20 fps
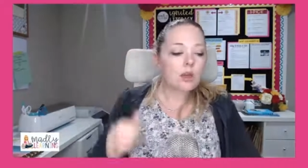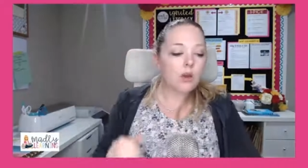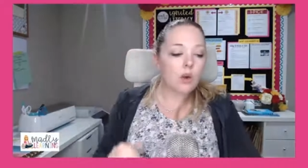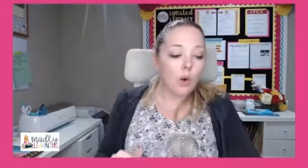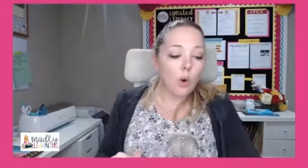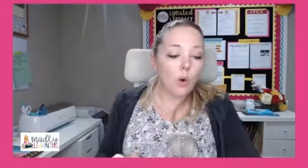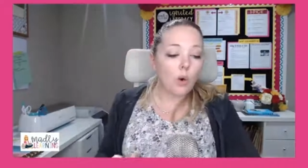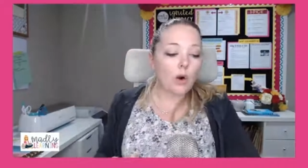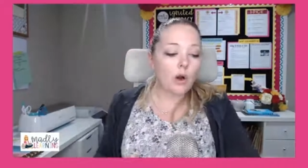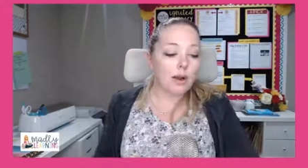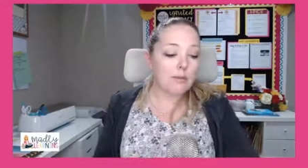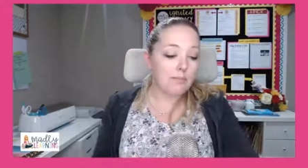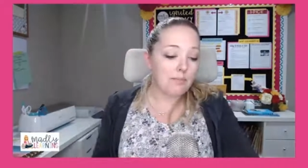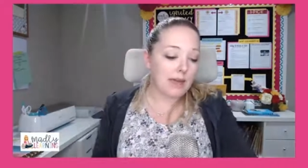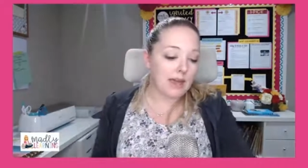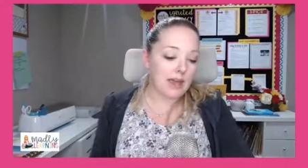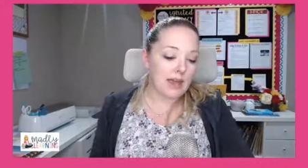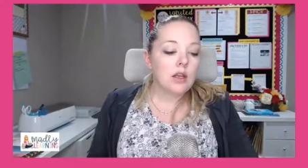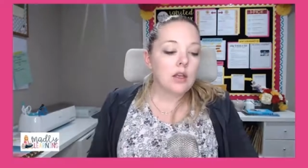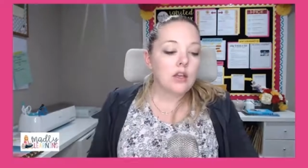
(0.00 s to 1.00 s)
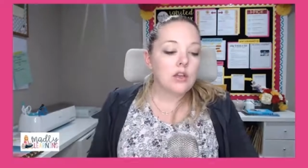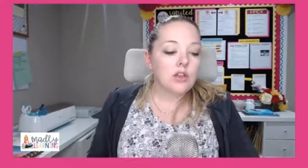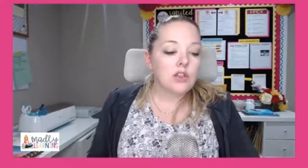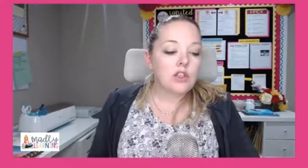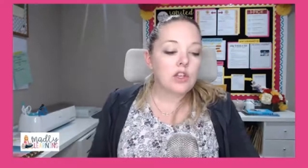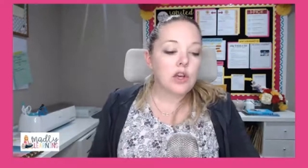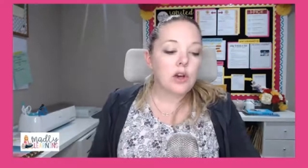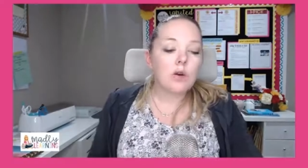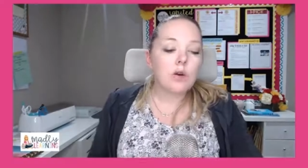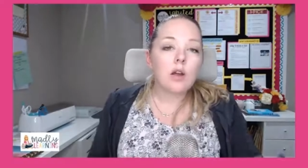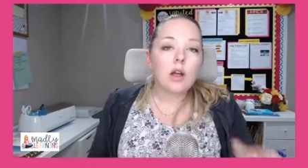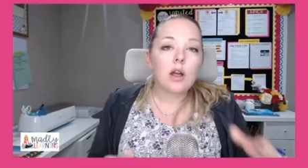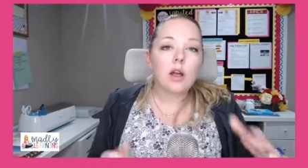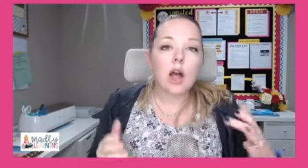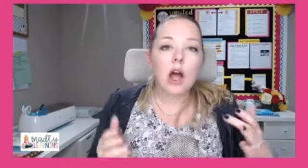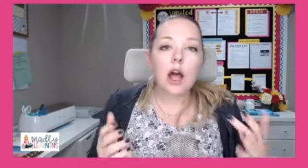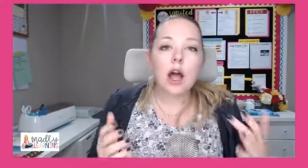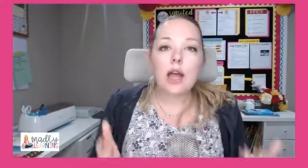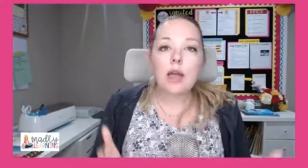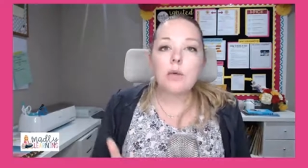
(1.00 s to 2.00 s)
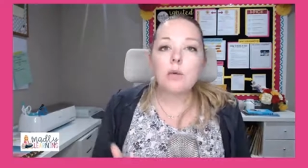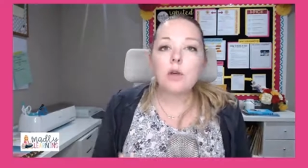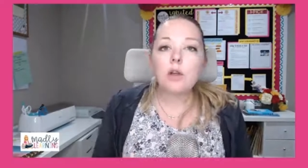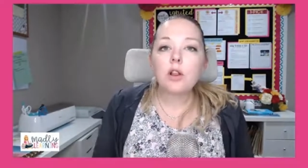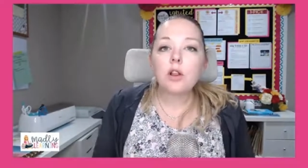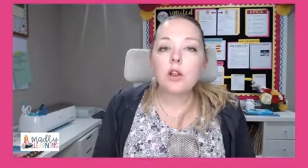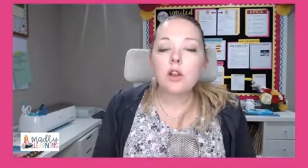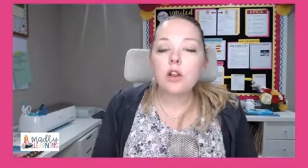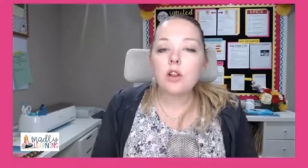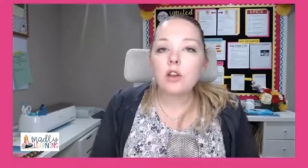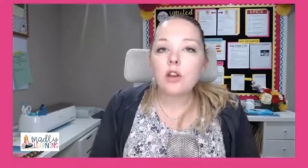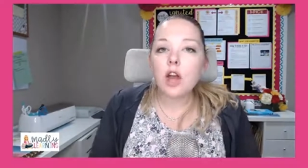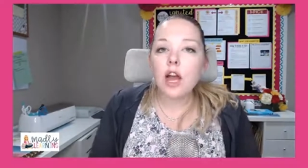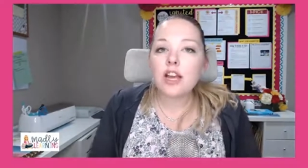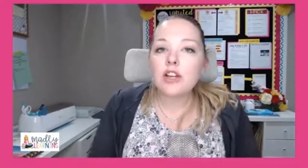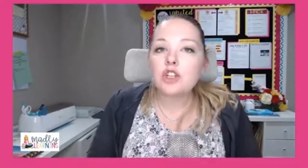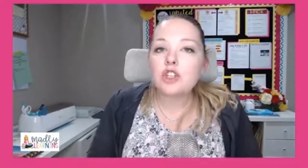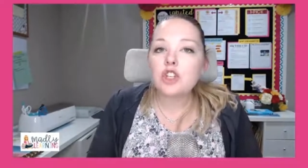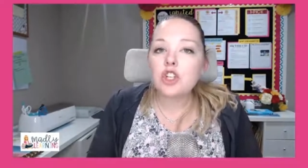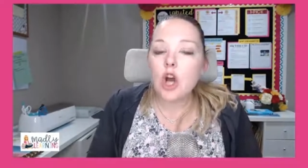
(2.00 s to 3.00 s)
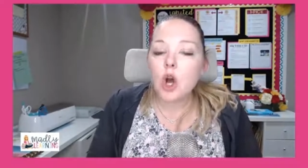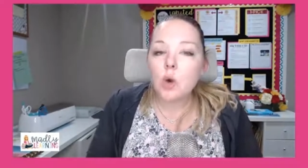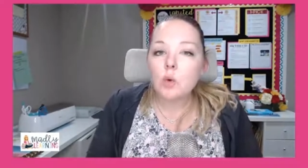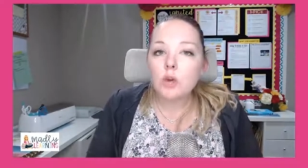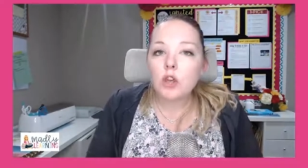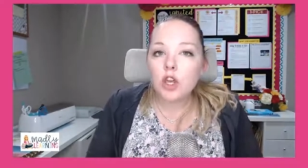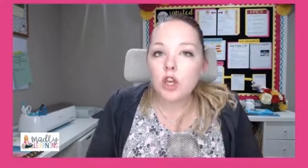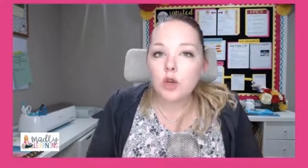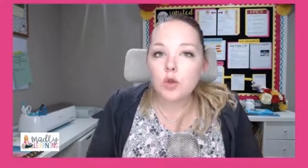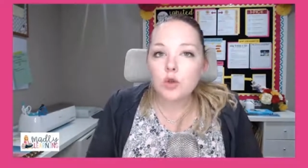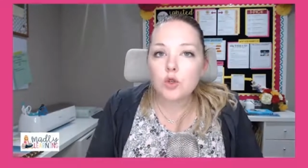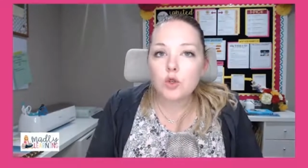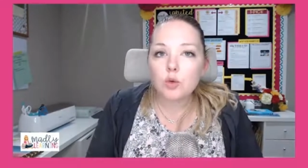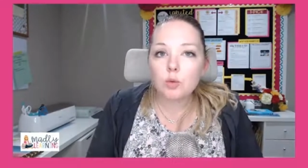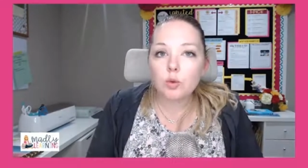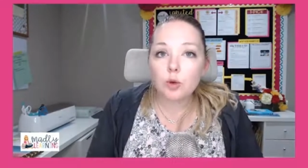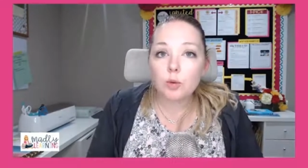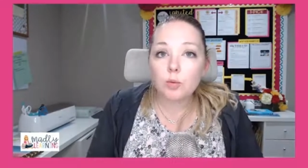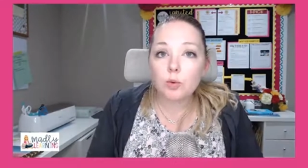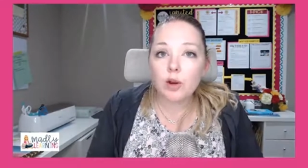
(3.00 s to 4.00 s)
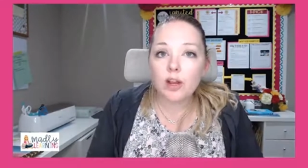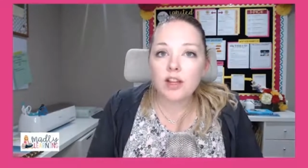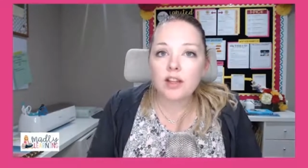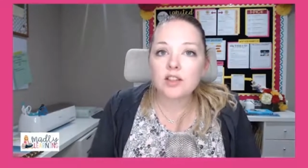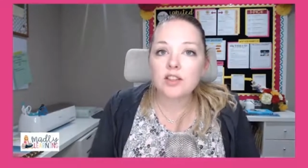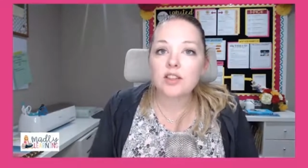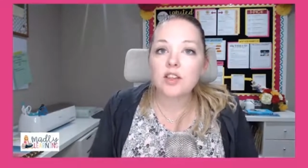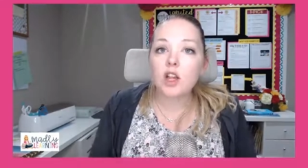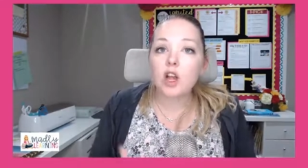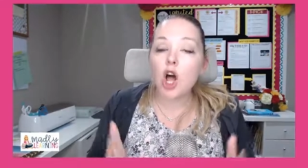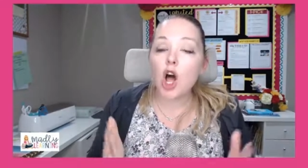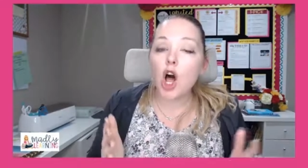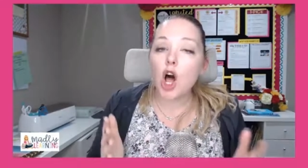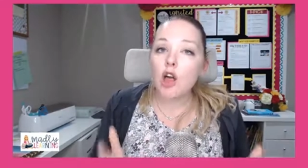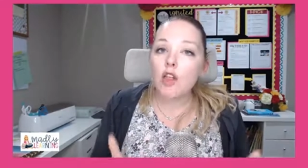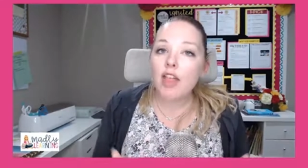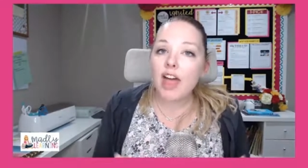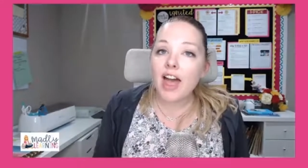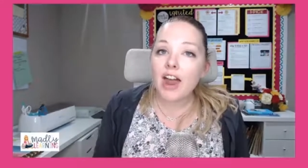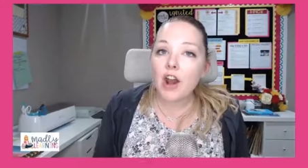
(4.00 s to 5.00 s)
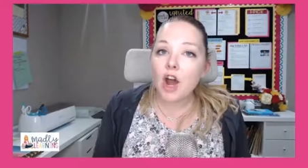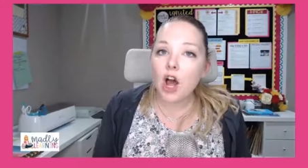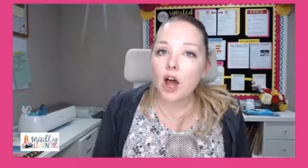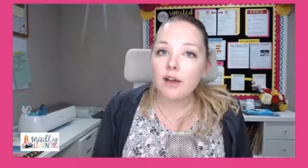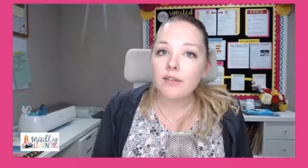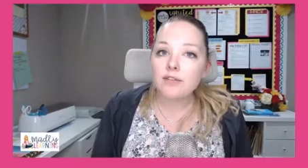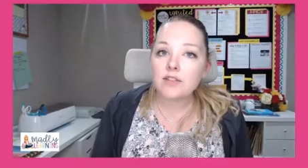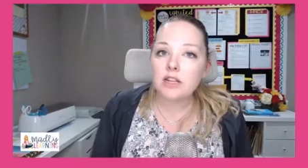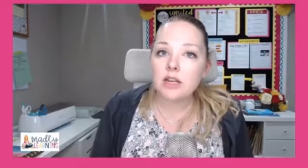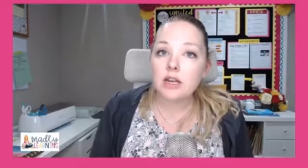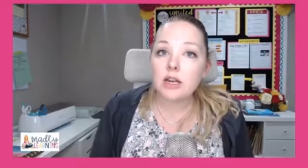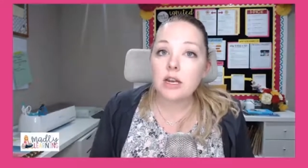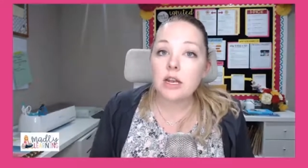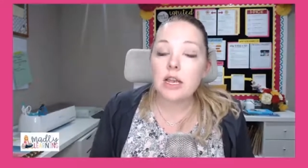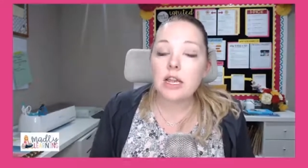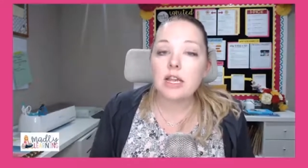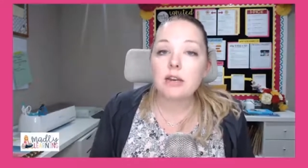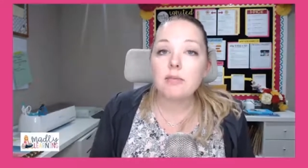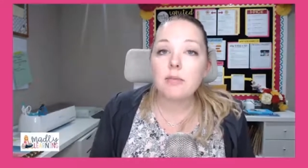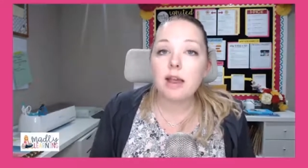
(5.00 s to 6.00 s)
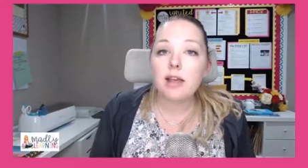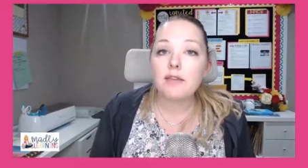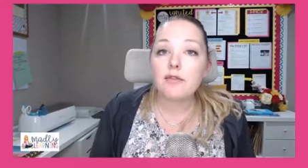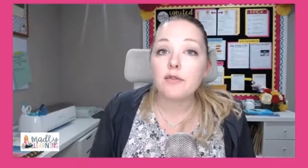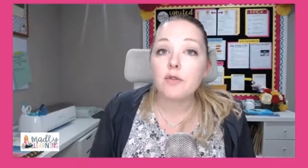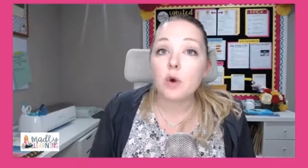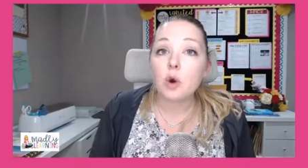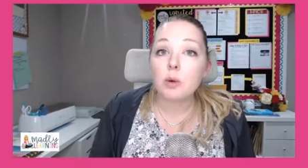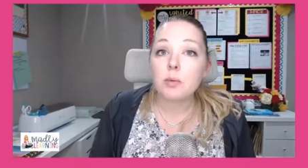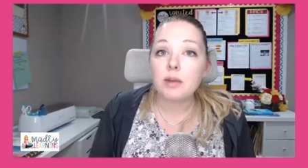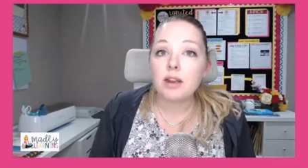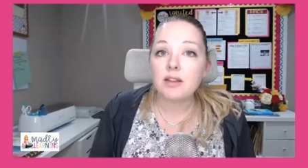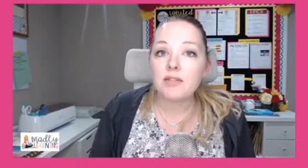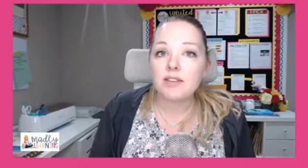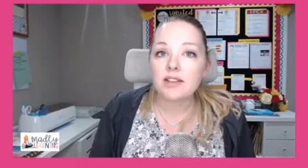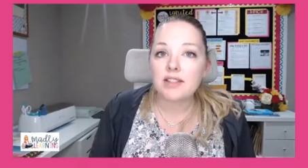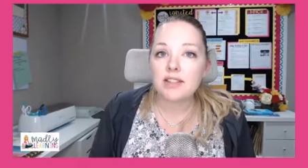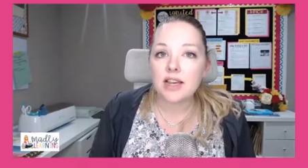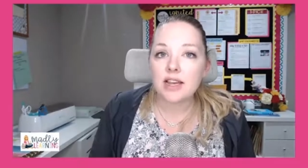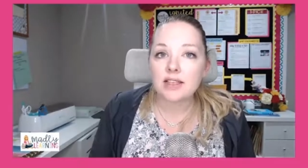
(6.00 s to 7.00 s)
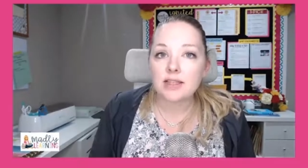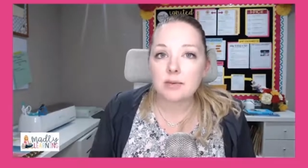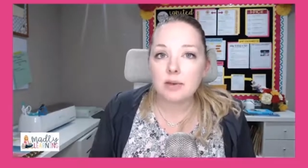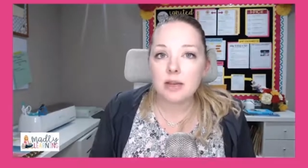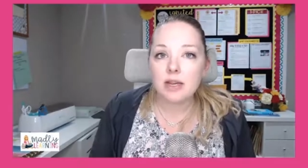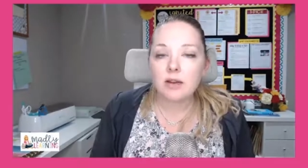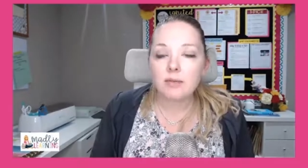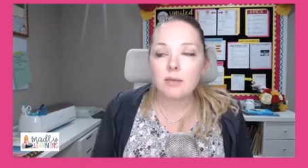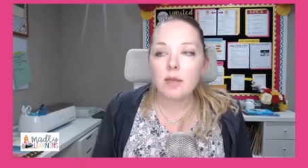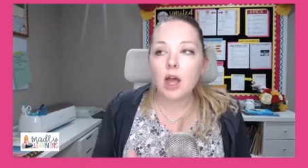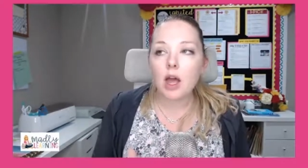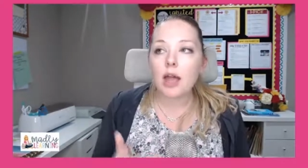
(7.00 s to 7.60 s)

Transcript: or a B. So I will I don't use rubrics all that often in my formative assessment.